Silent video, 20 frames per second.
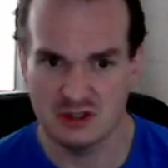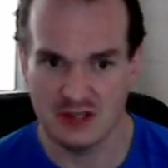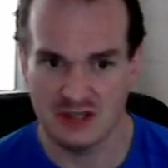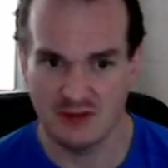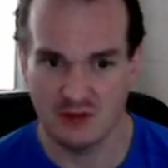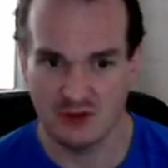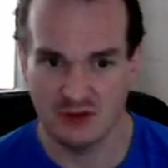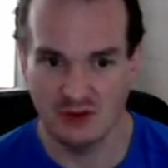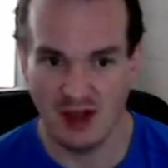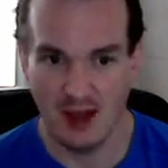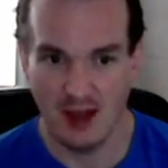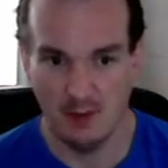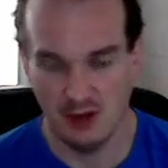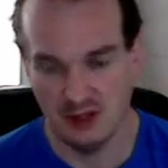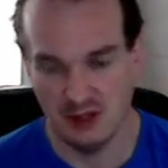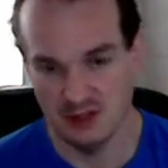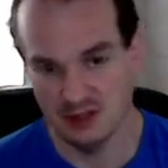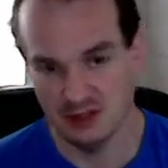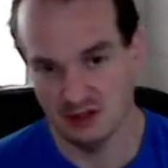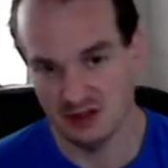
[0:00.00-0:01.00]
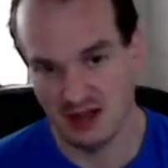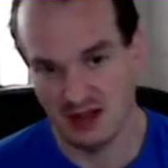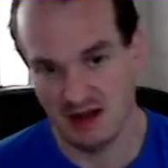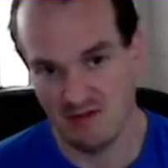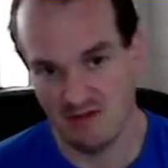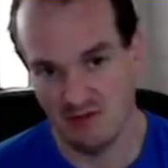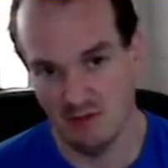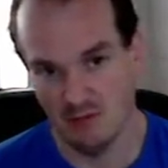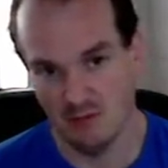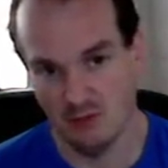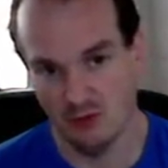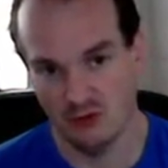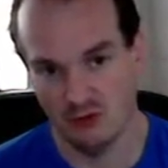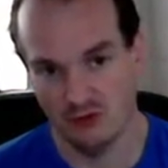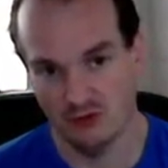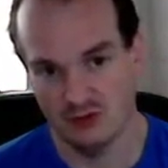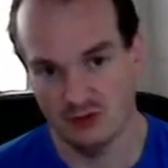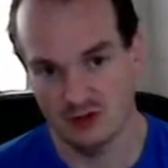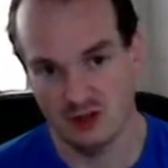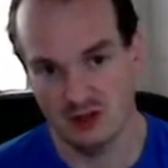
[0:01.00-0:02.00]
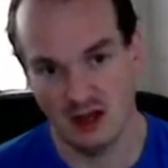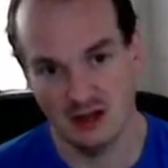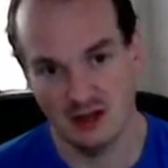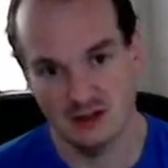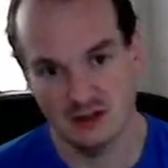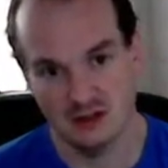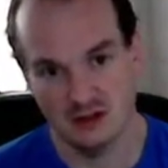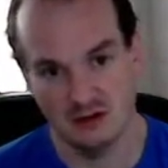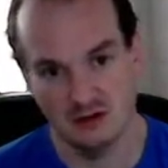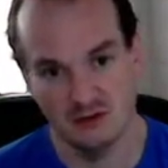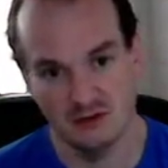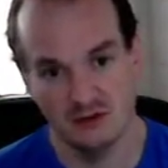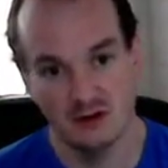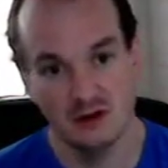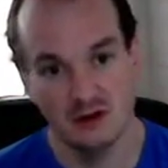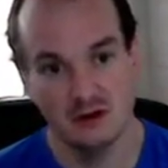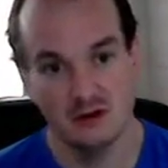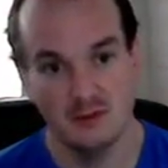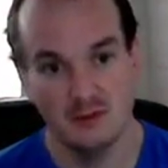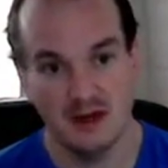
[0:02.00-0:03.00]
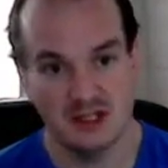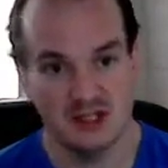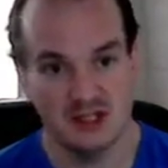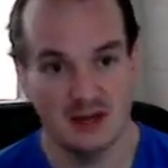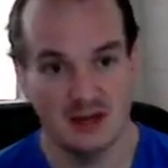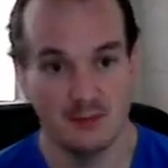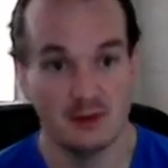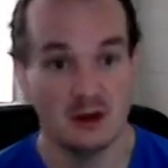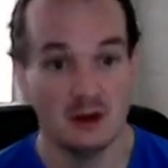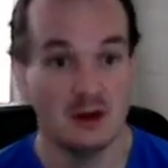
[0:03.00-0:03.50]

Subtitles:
have the stab and it doesn't have the monstrous stats of Machamp.